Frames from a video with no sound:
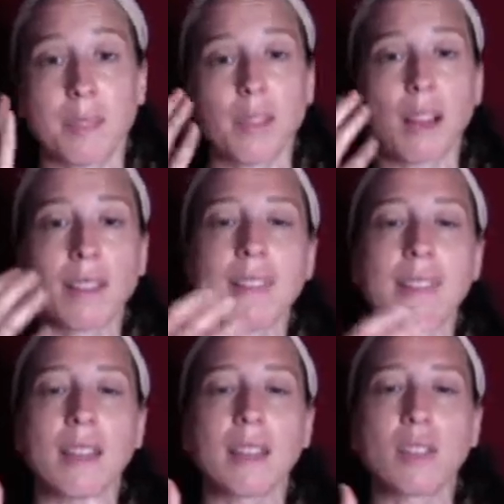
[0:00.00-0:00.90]
They're not
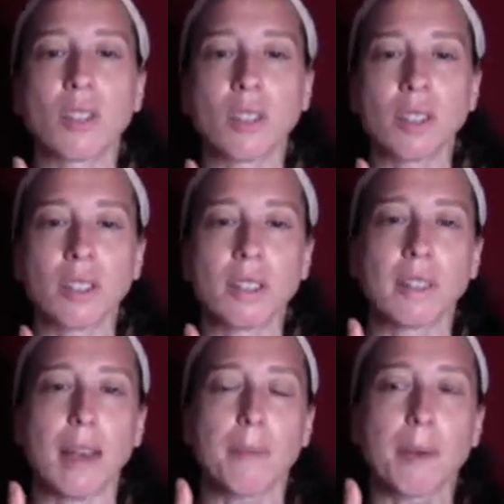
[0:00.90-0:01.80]
centered in
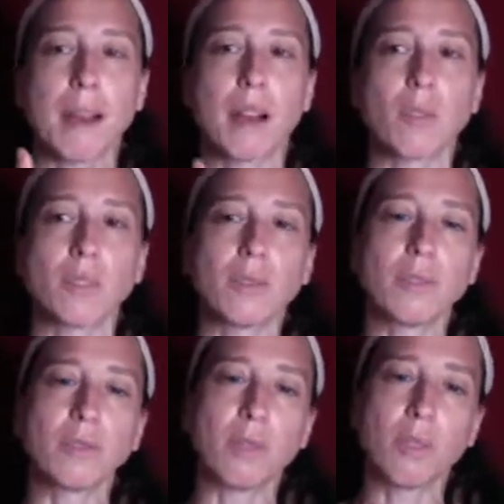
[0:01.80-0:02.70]
that
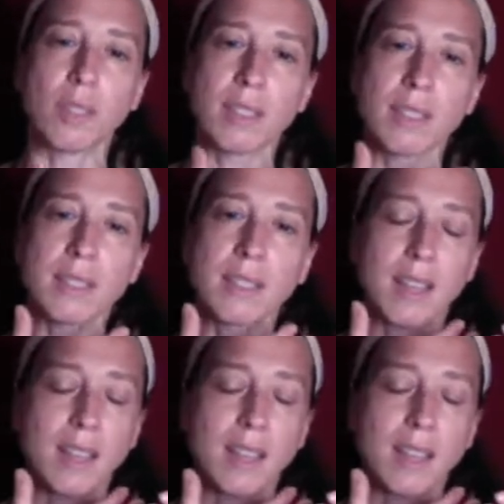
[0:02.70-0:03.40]
powerful voice.